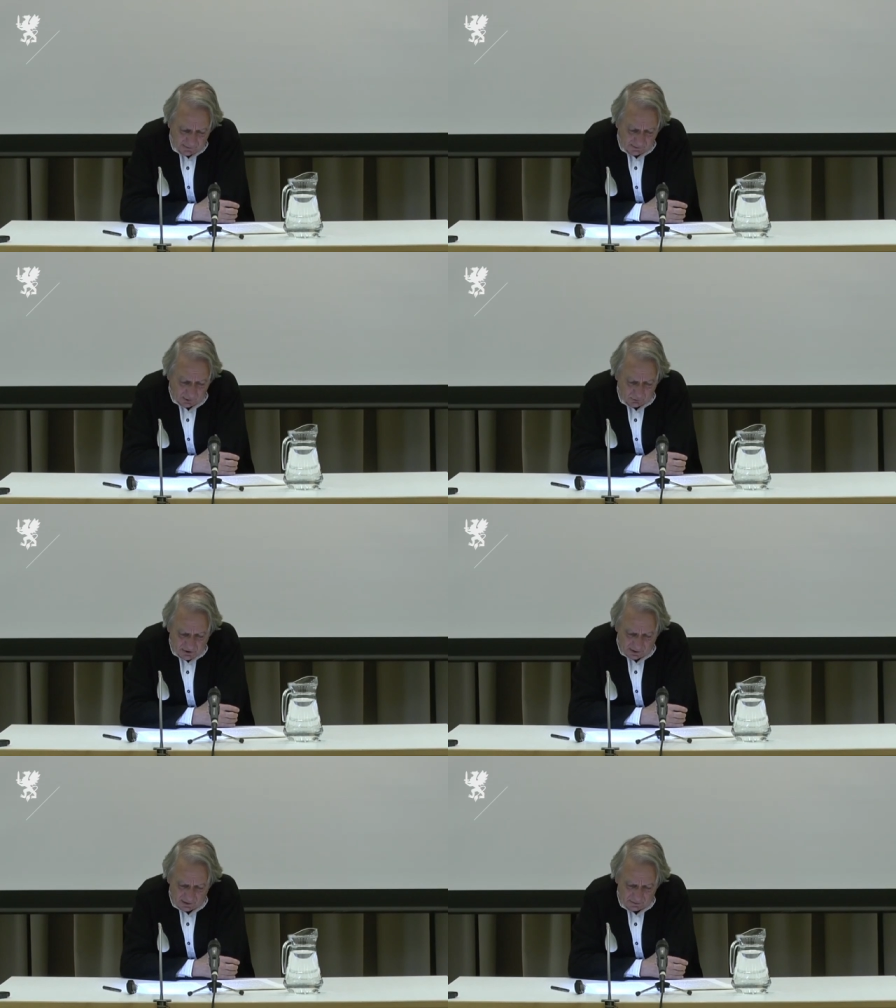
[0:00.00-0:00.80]
our
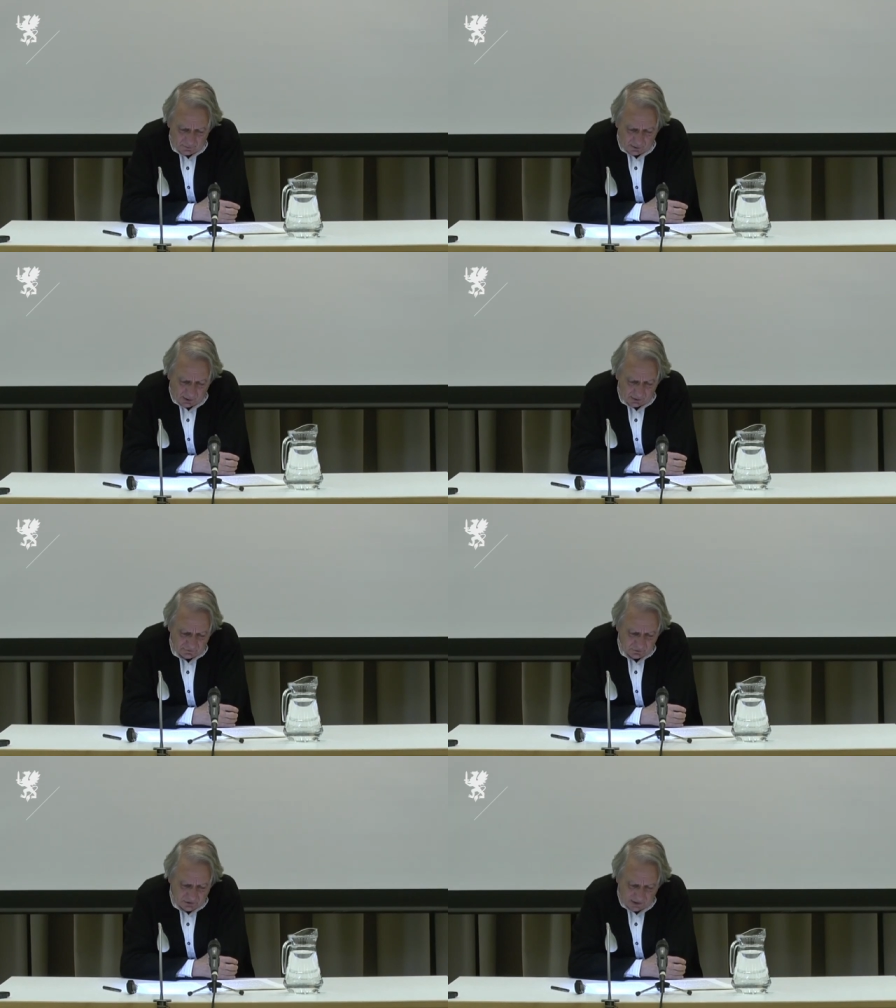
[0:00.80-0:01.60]
time
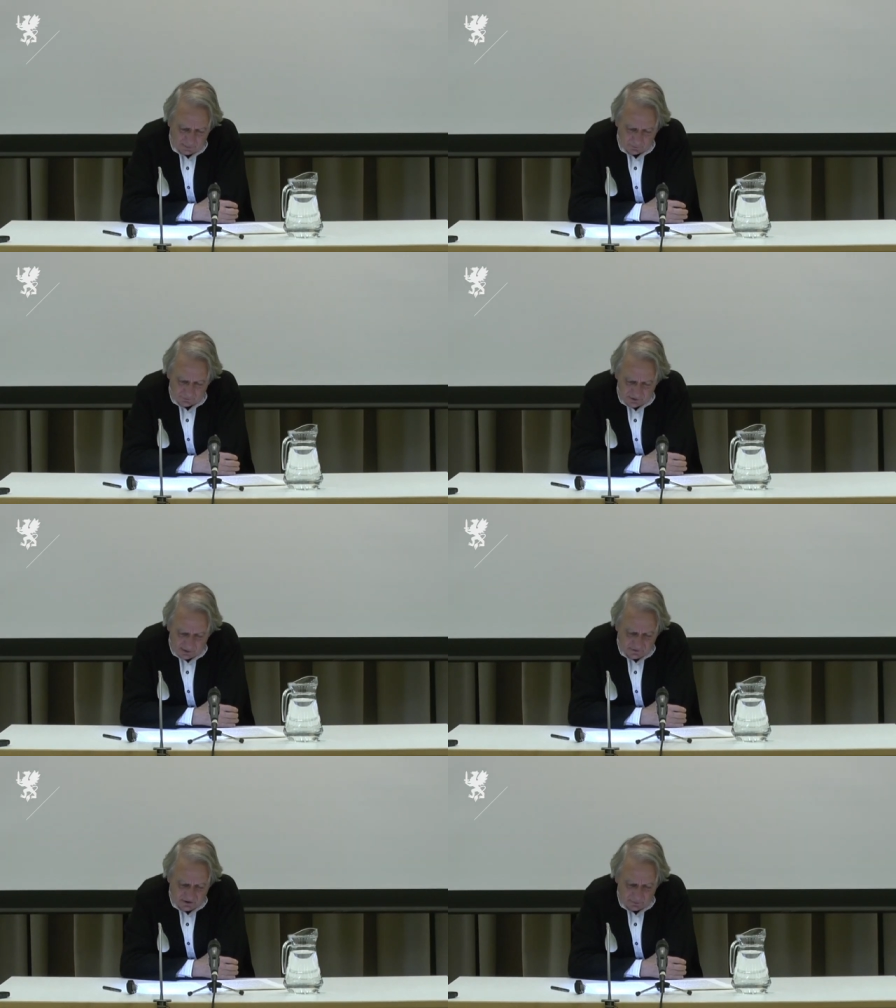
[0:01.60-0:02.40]
as the time of the
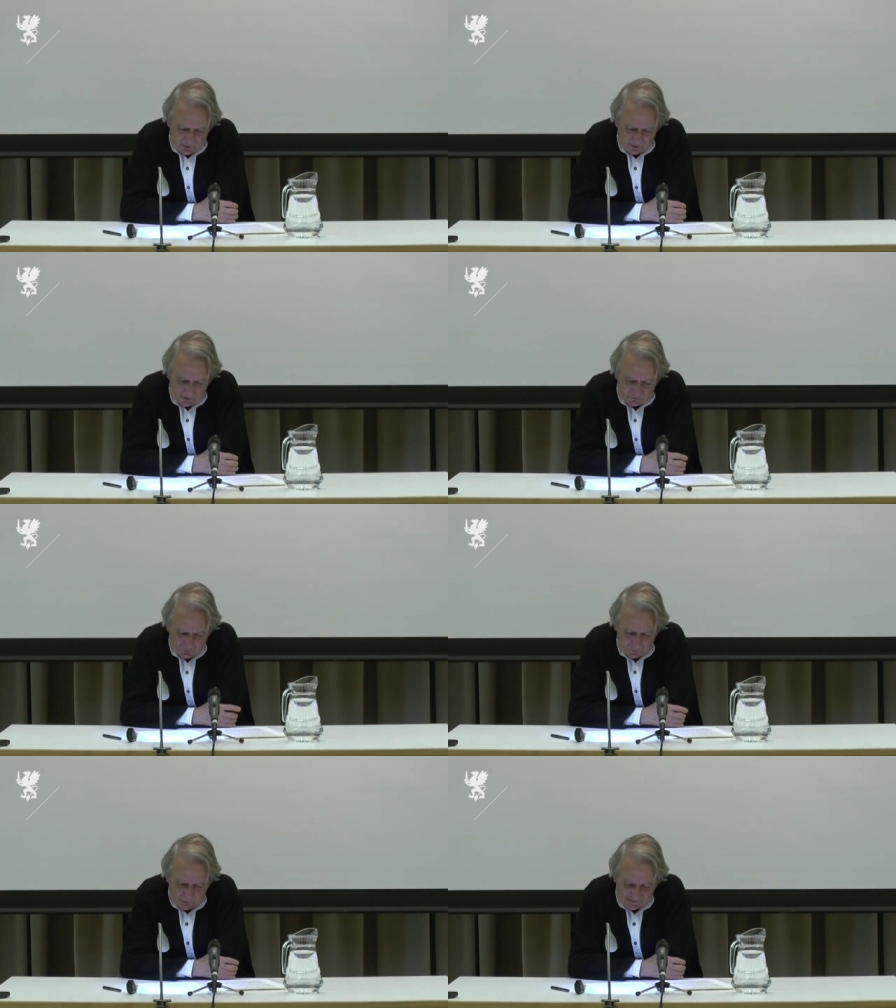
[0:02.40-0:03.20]
hegemony of
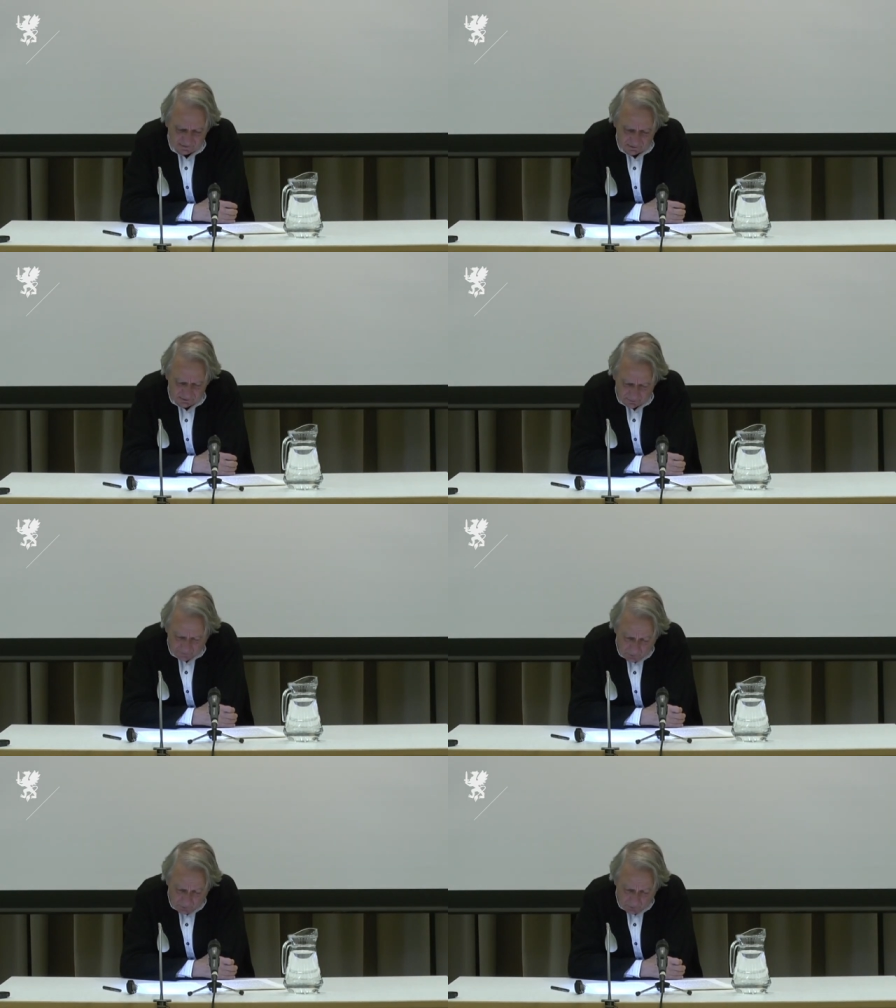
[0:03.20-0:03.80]
the present,